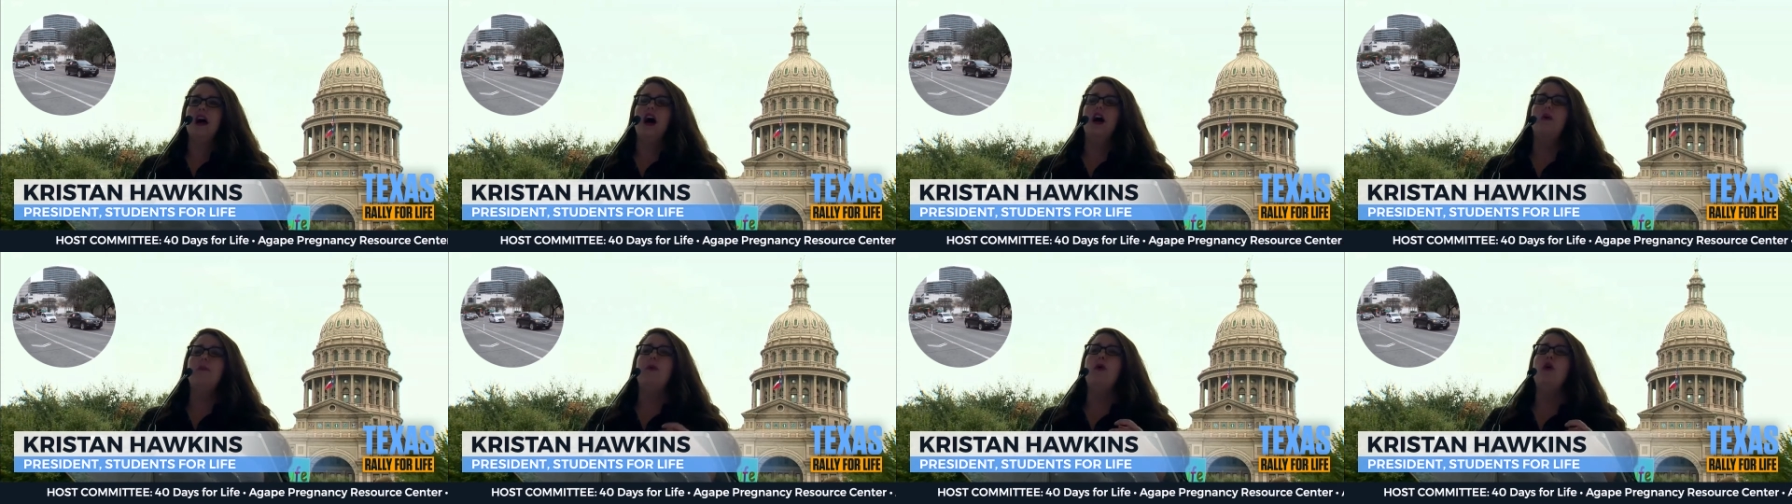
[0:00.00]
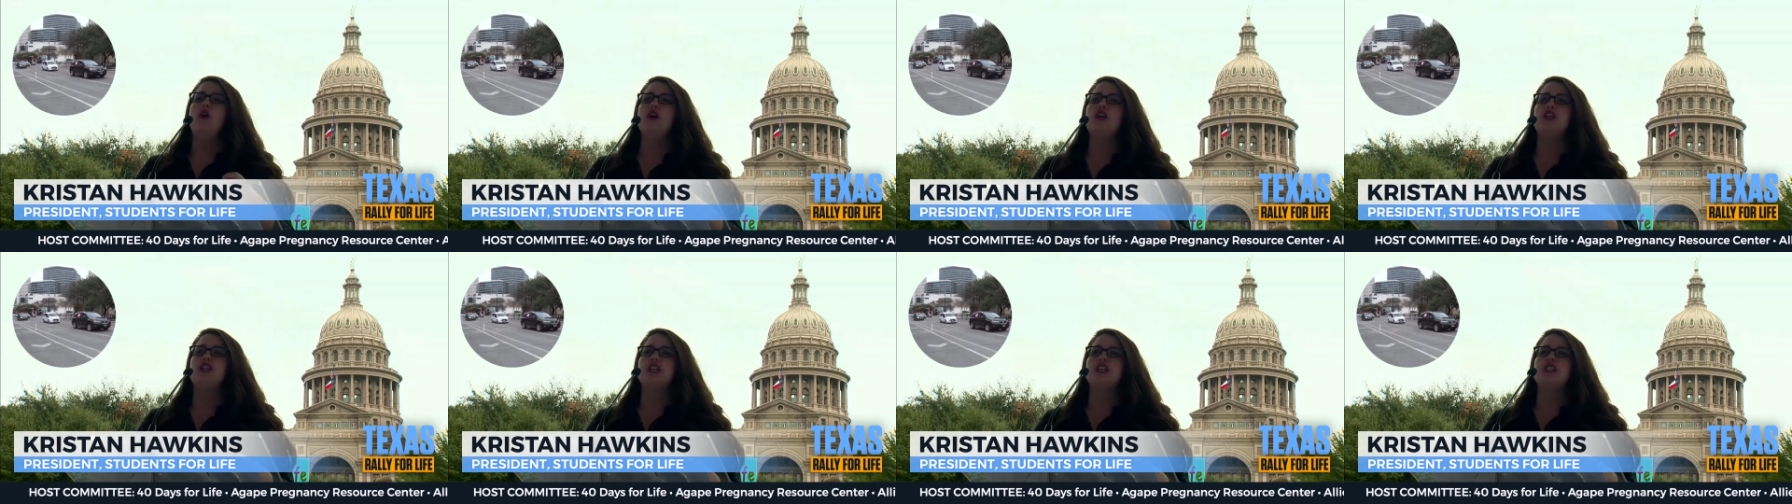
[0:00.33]

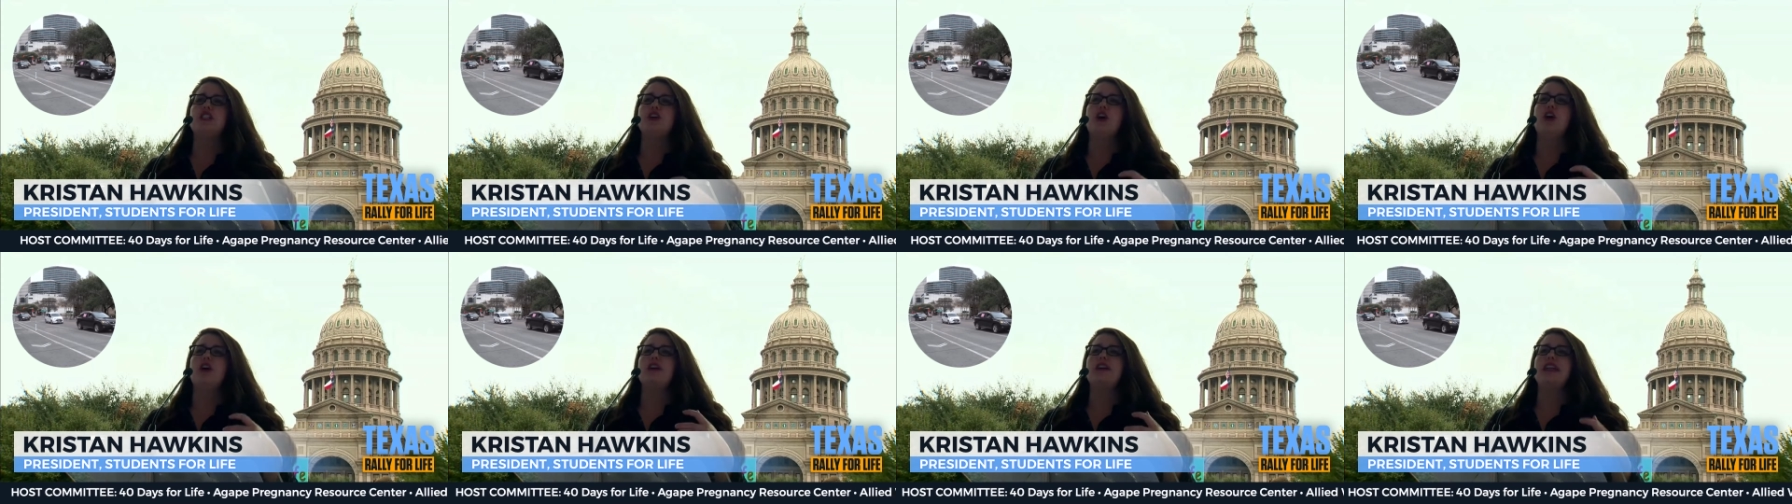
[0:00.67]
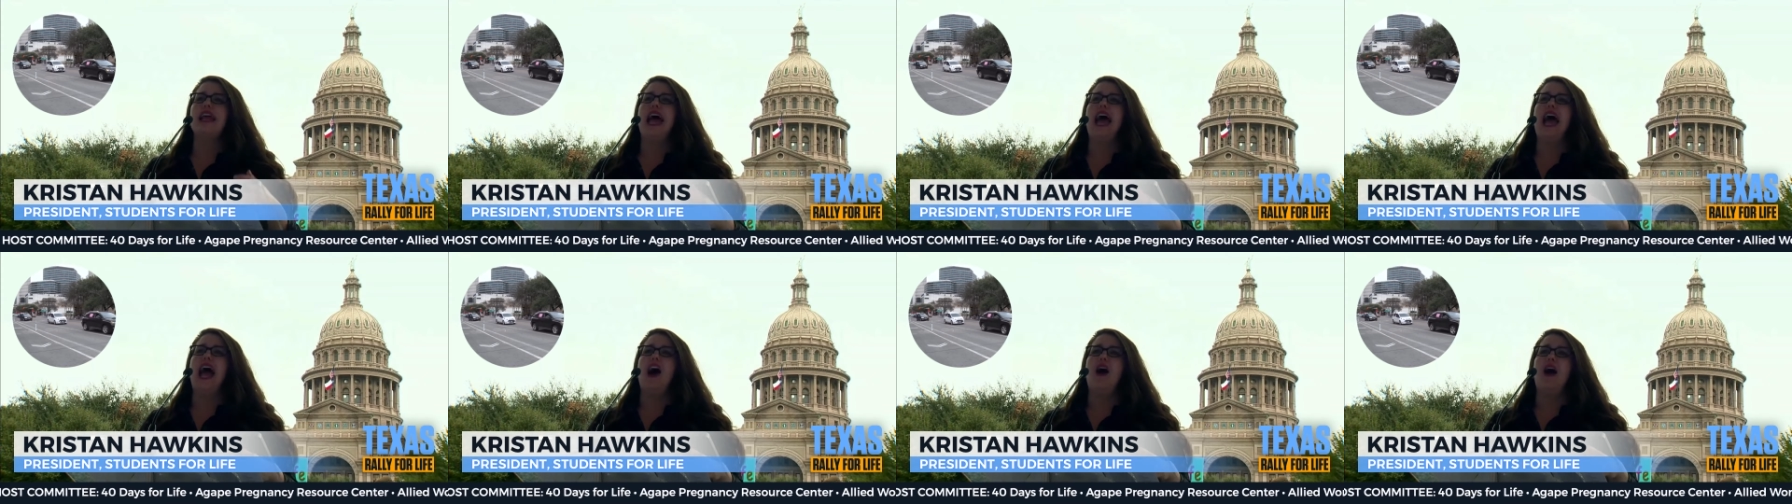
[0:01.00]
Abortions are
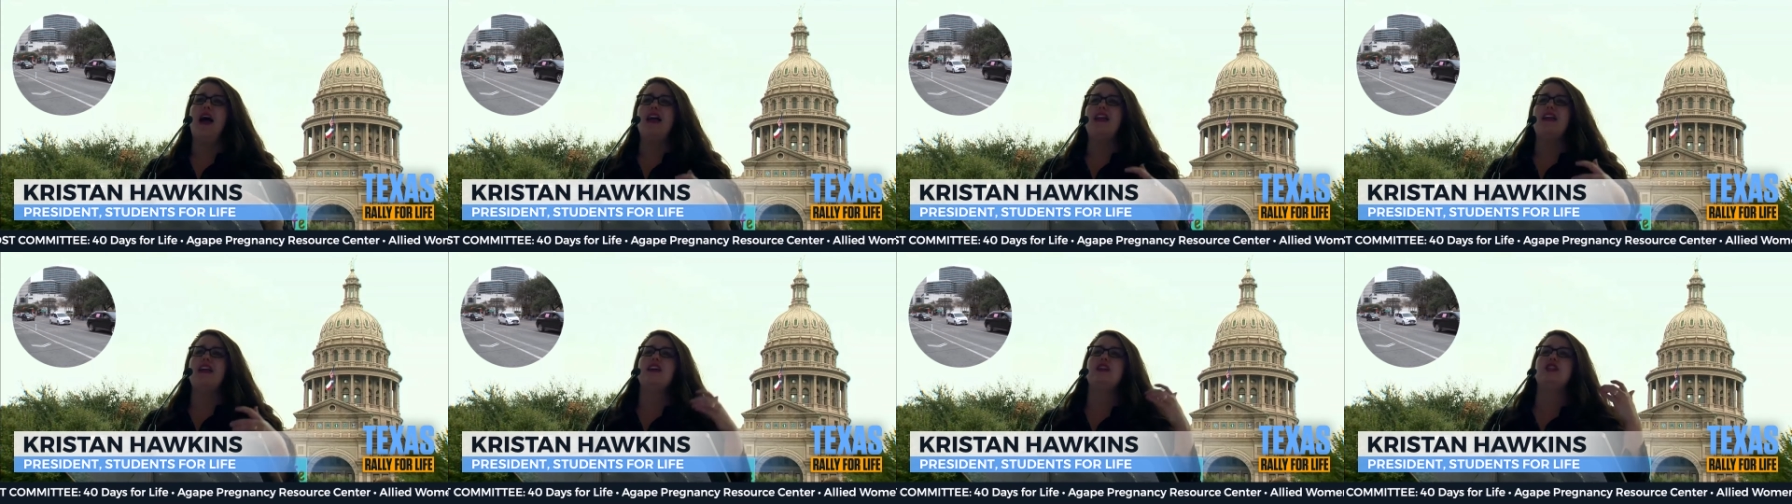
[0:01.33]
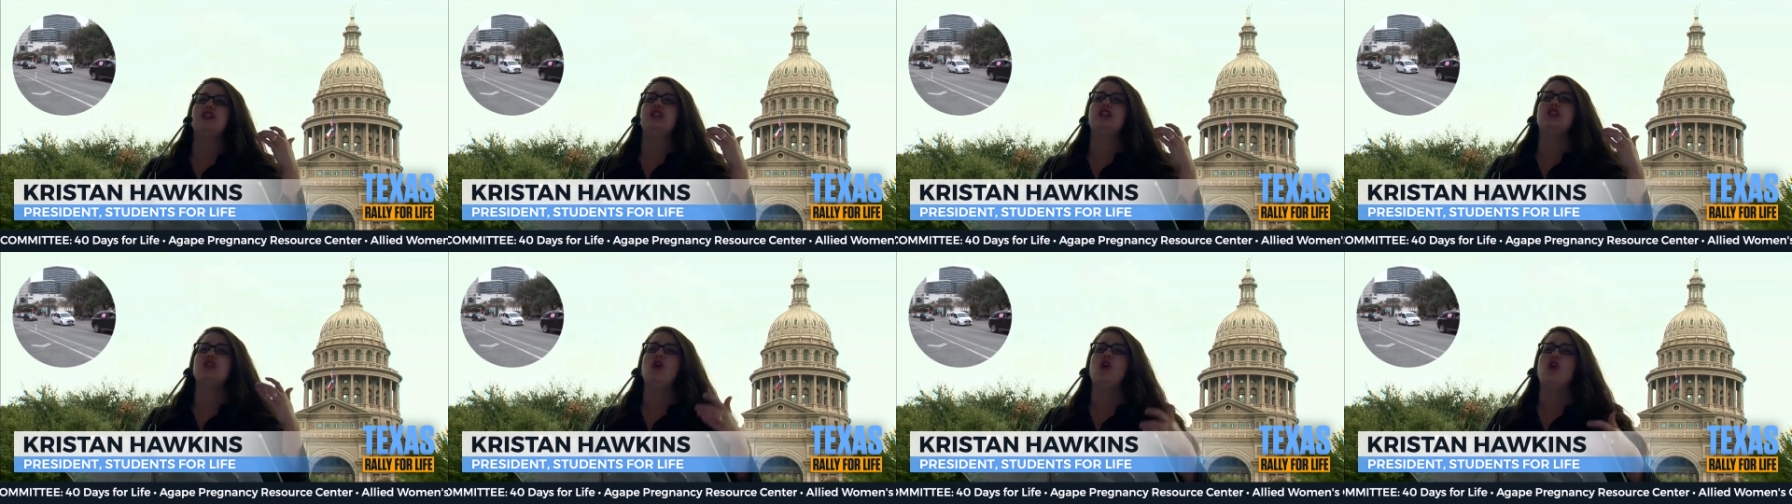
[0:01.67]
now at a
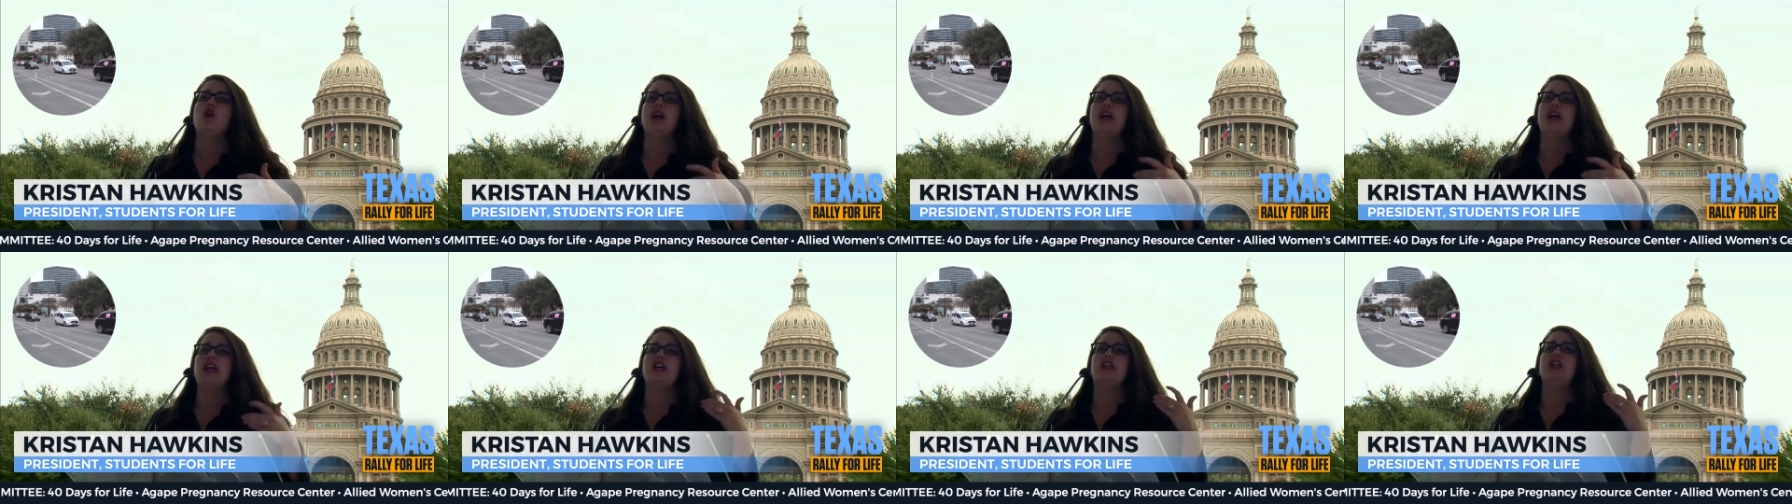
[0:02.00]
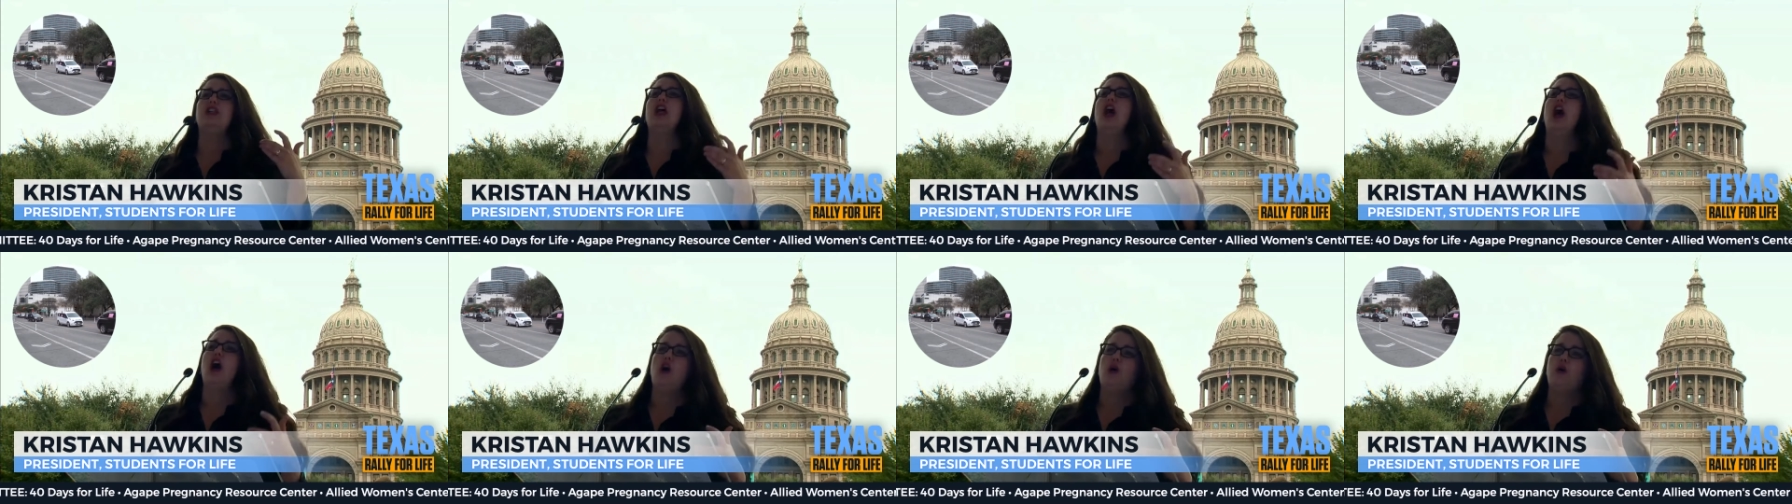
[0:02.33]
historic
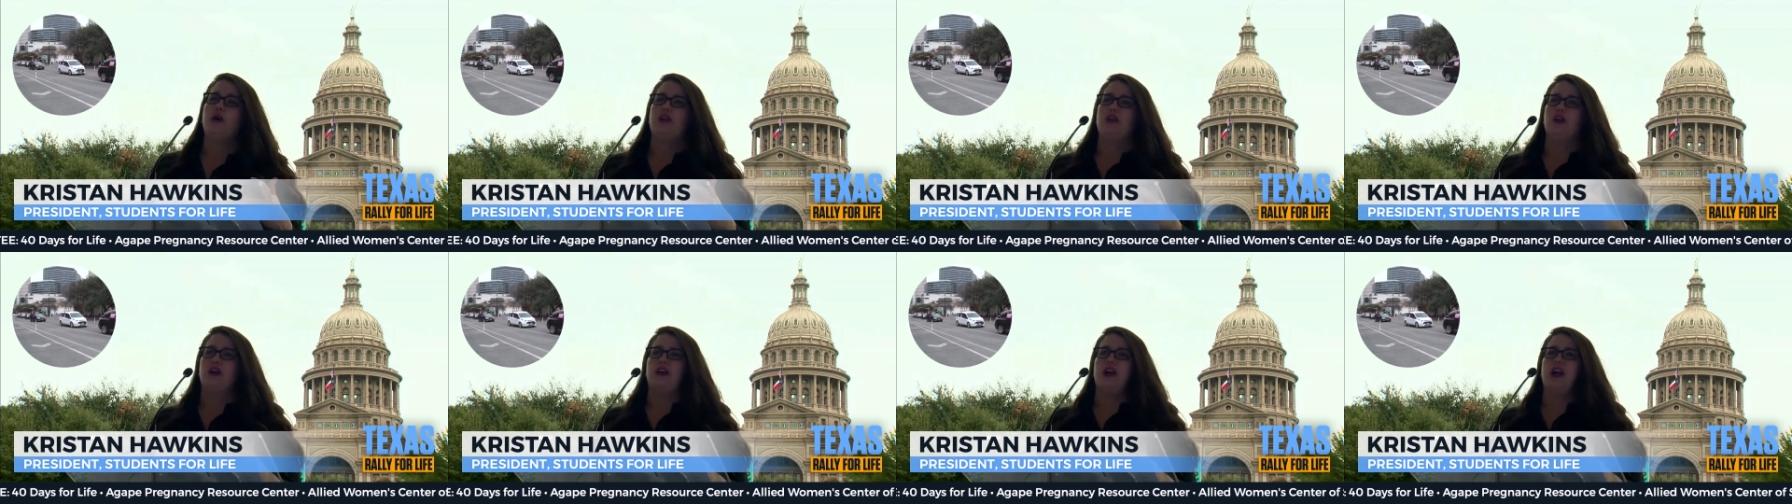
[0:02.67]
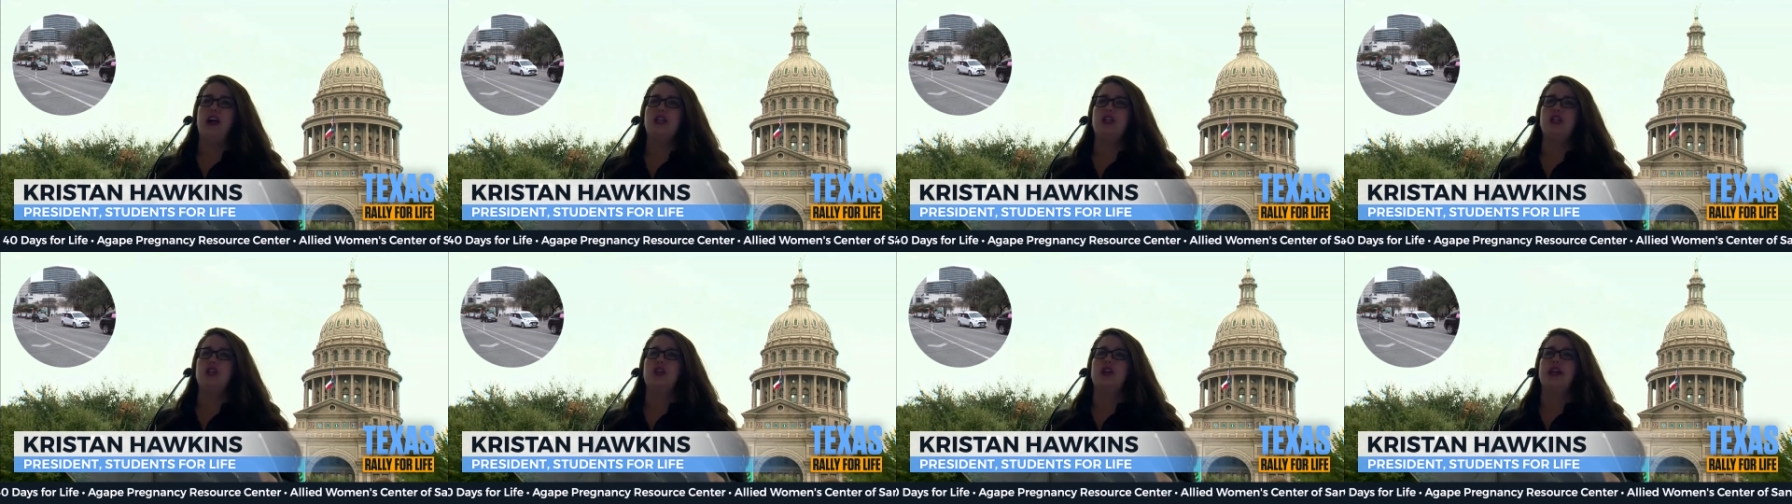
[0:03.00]
low in our
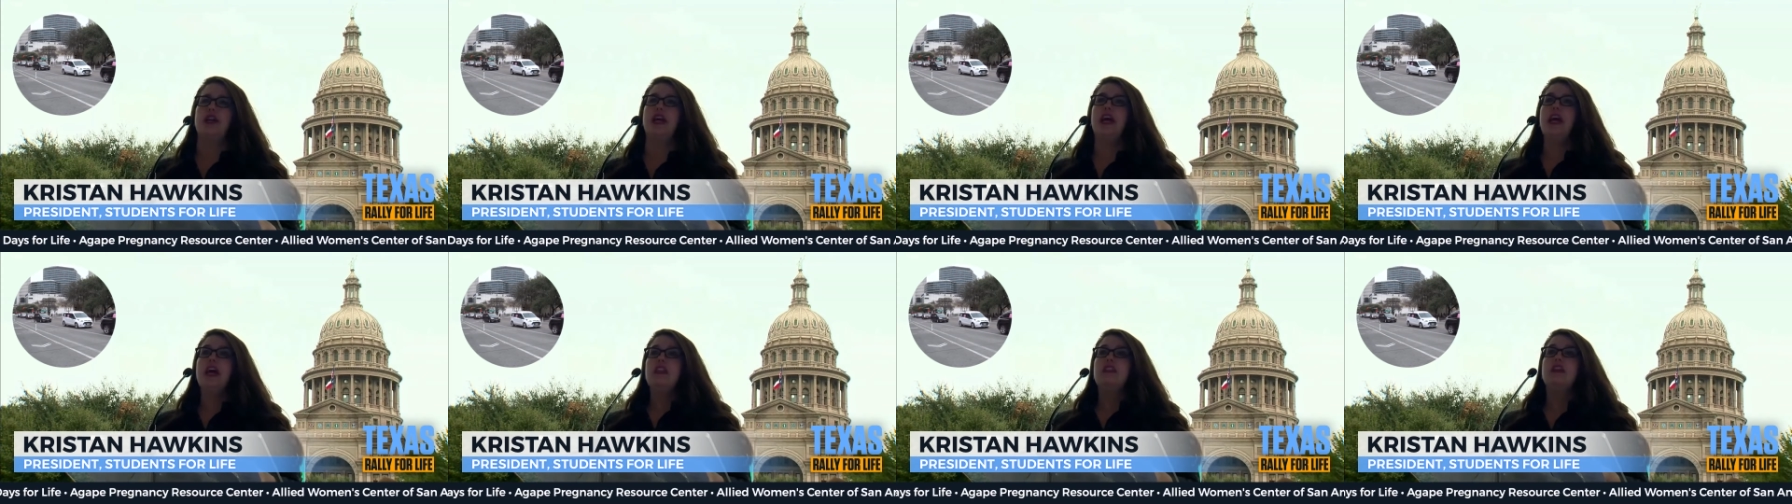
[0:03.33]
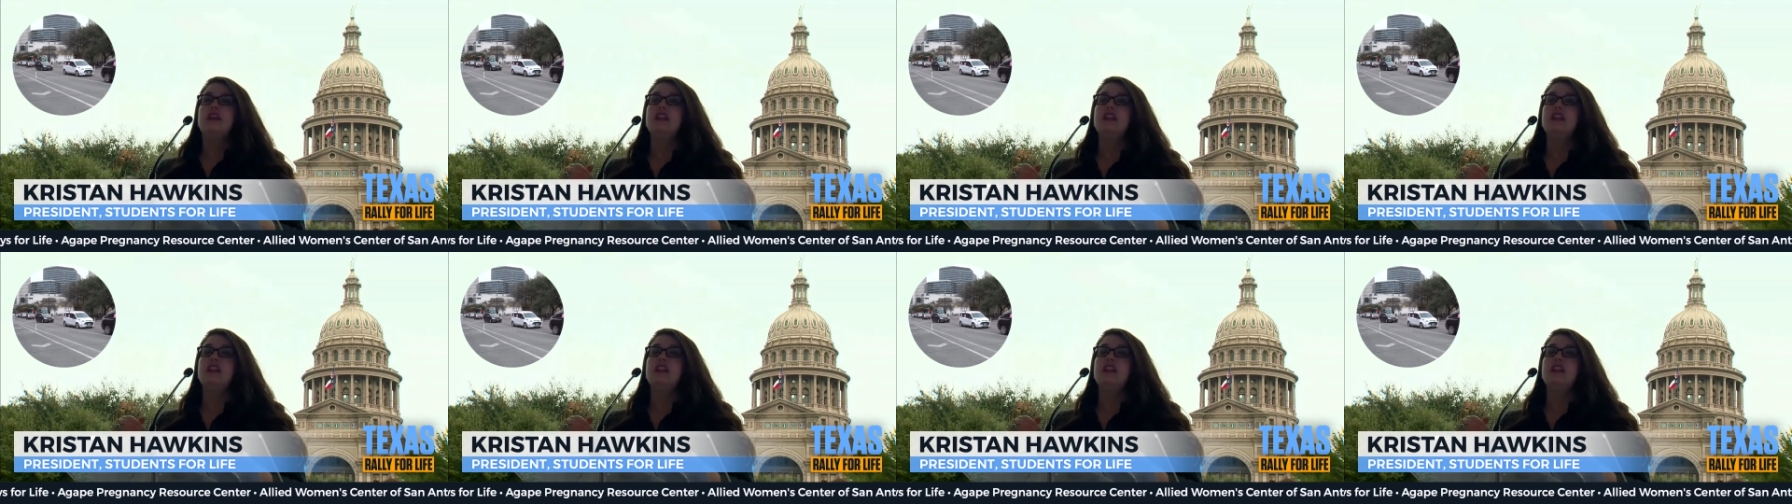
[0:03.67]
country.